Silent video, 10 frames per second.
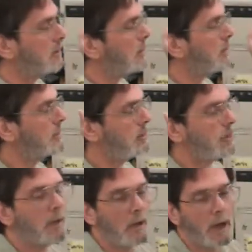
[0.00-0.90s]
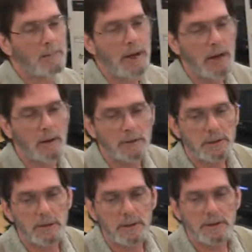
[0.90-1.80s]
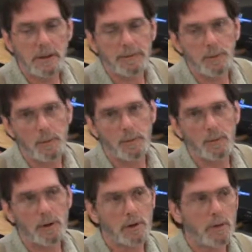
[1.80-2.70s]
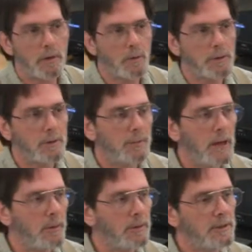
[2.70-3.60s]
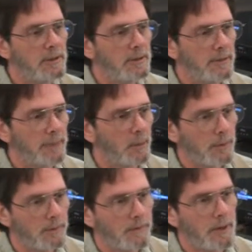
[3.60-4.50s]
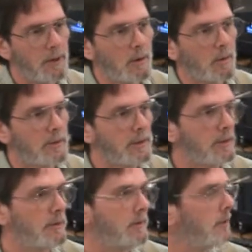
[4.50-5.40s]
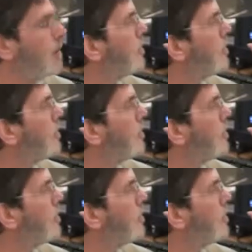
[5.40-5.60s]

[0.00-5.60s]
I'm just do a little update on some of the stuff that we've been working on the crystal batteries. This is the 4th video in the series.